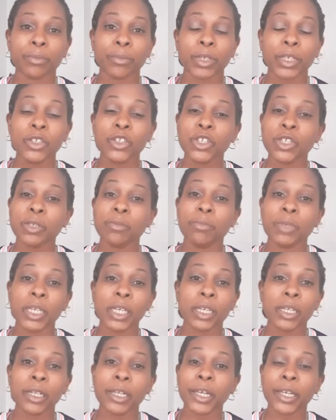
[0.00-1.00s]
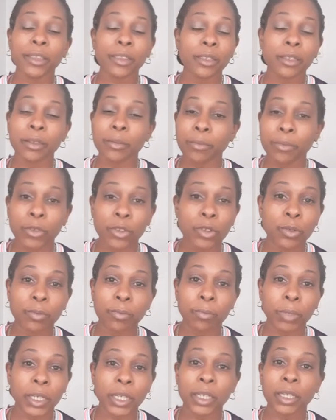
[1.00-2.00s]
It just means let them
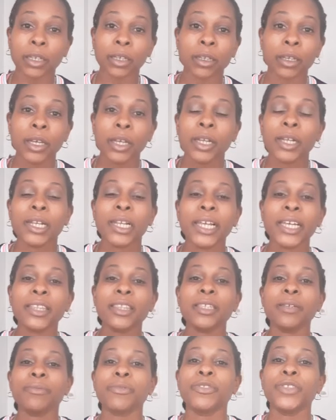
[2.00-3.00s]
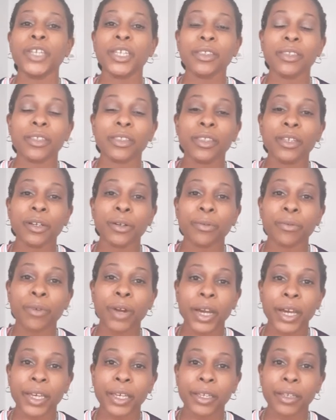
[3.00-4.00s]
be. Let them think that they're
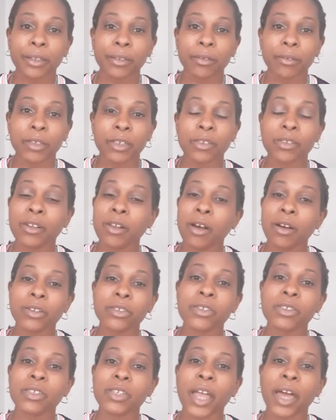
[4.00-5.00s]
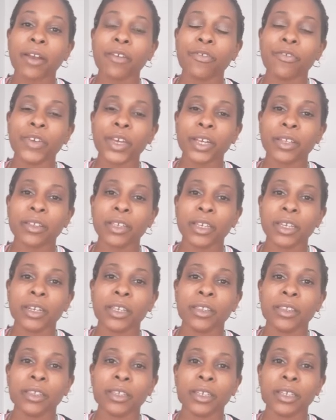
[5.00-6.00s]
right, as long as it's not affecting
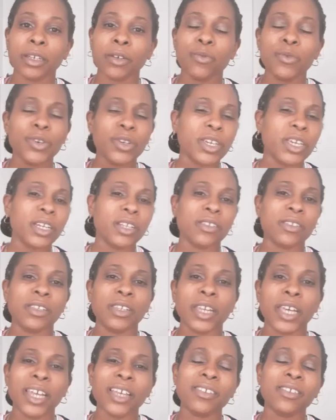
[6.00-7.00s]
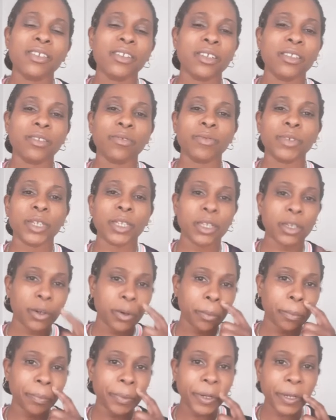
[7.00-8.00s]
anything. We'll get into that. That's another
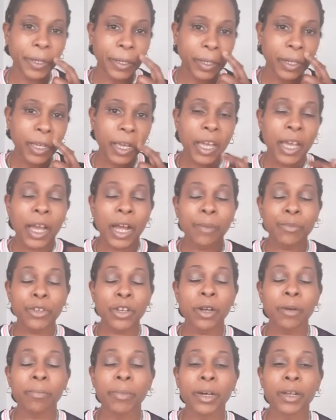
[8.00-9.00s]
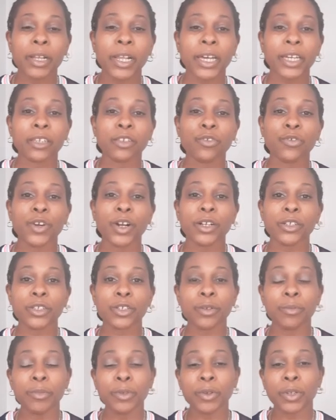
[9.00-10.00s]
video. But I'm talking about like as far as
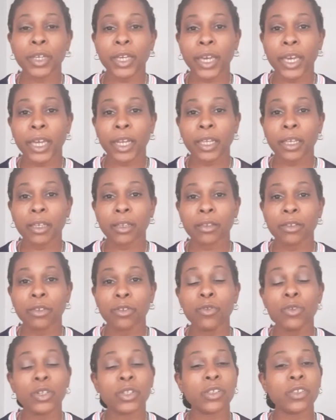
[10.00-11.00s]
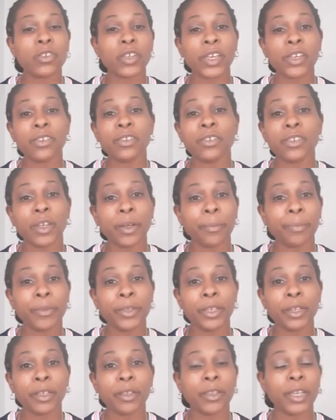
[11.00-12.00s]
communicating. You could say
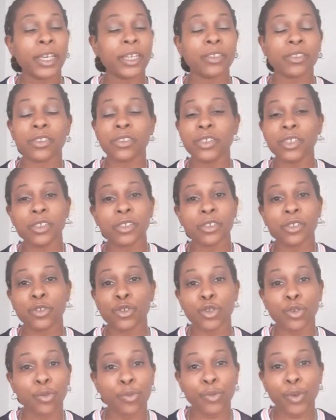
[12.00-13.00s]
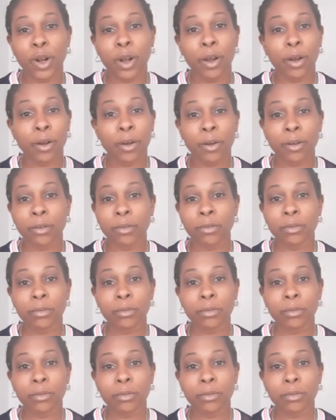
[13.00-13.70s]
something and they insist that you're wrong.